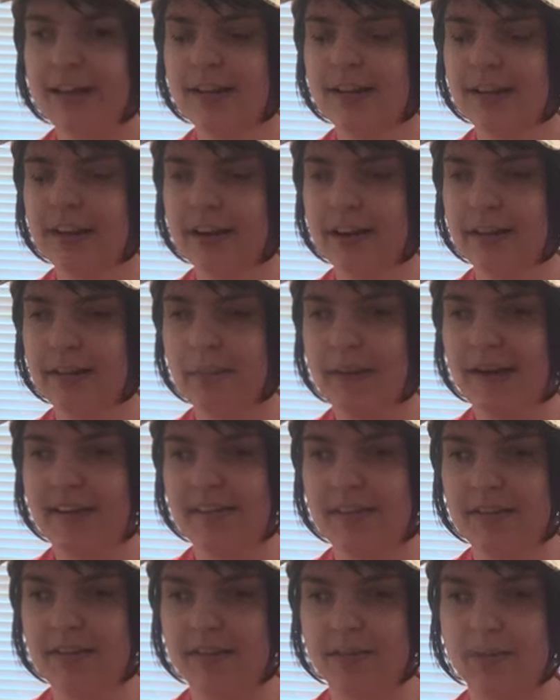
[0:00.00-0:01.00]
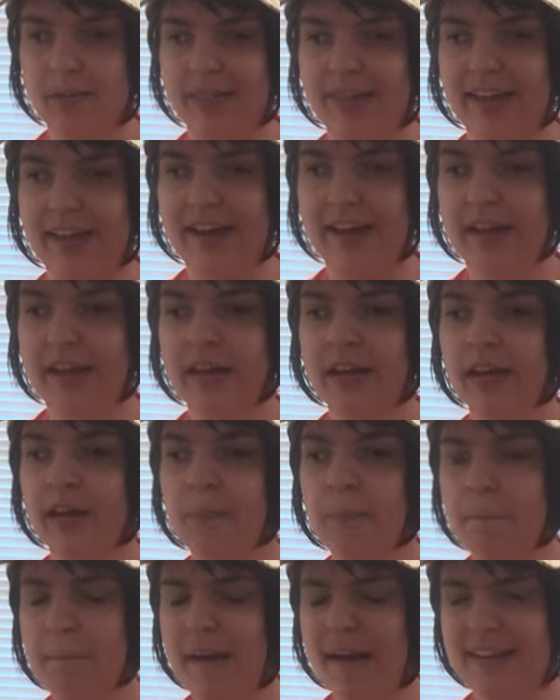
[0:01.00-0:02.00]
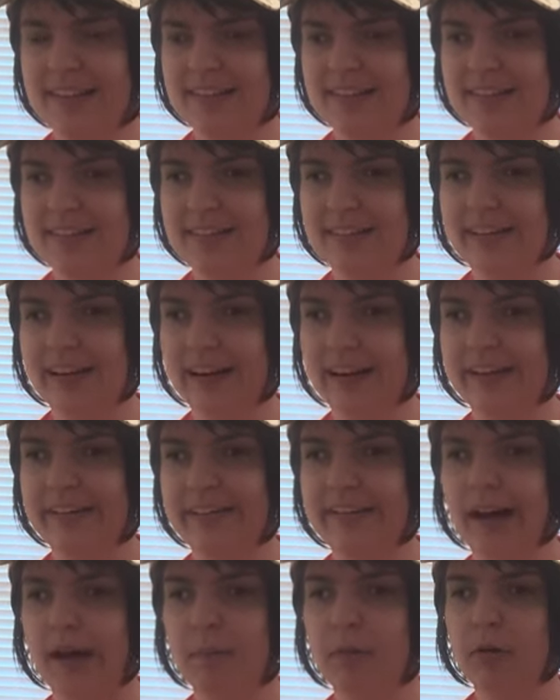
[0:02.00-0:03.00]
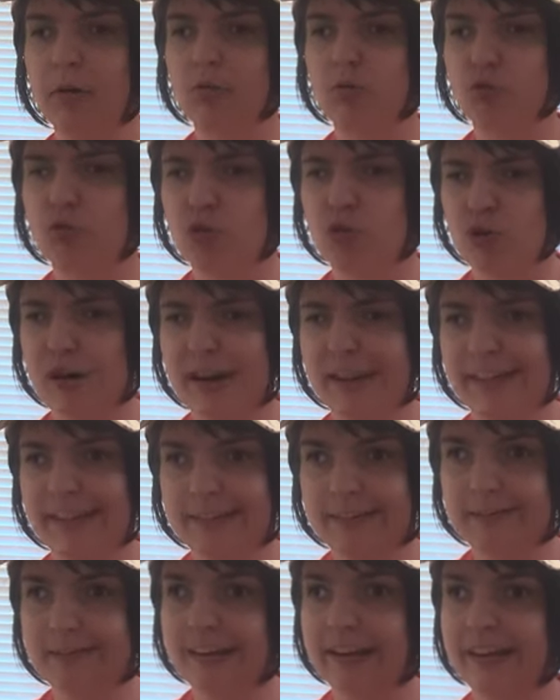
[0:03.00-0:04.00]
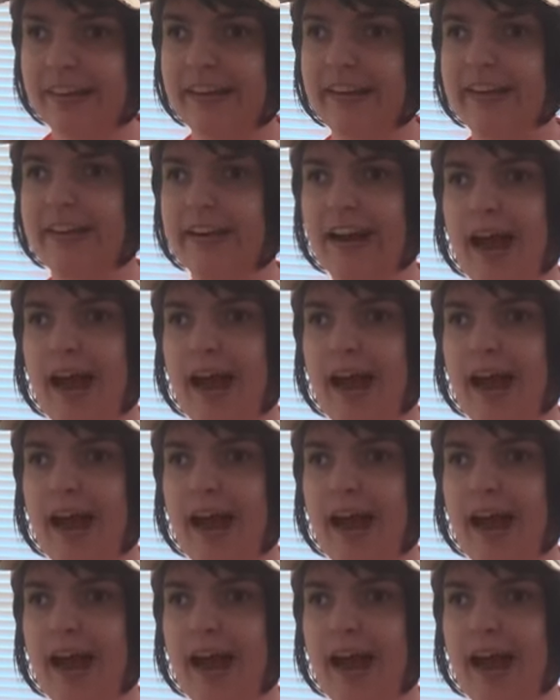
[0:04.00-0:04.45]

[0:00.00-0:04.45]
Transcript: cleared the bases with a bases clearing double. Really, really good